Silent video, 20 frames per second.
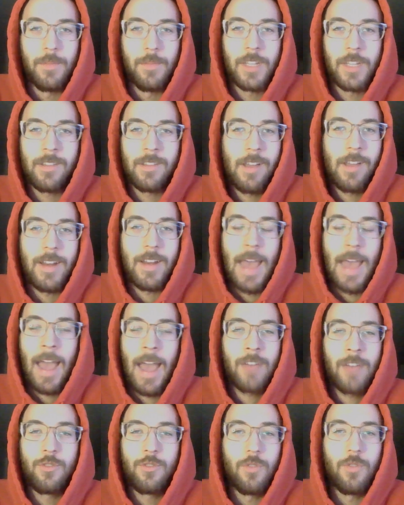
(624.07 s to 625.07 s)
It's not
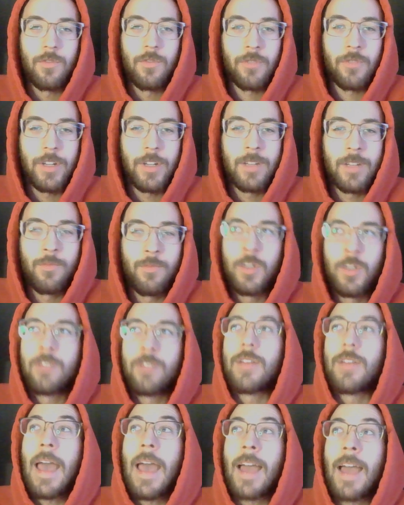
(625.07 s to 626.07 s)
actual freedom. We
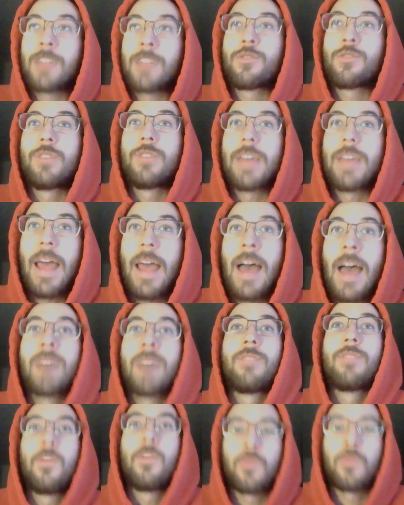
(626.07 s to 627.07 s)
don't actually have
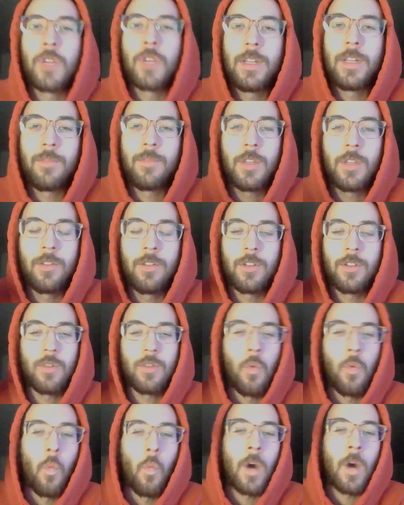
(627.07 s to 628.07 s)
the freedom to just
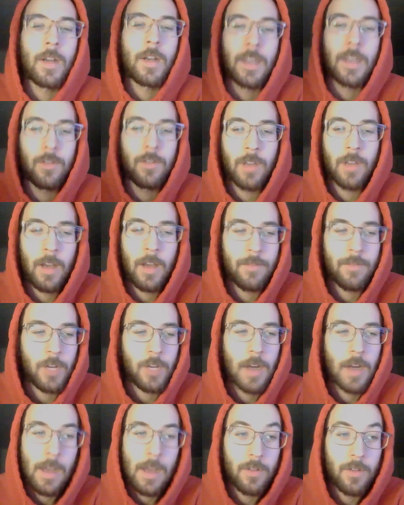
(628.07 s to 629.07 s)
walk outside of our
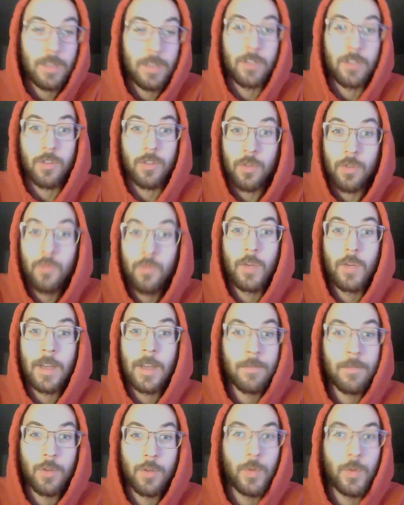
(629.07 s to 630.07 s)
house and do
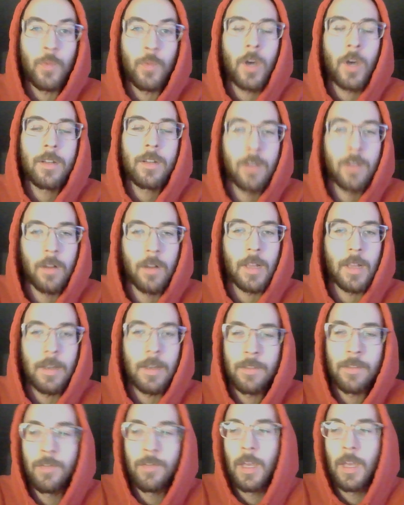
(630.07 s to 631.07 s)
whatever we want in our
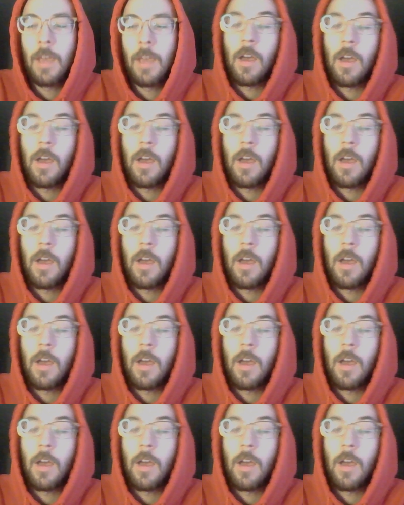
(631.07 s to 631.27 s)
life.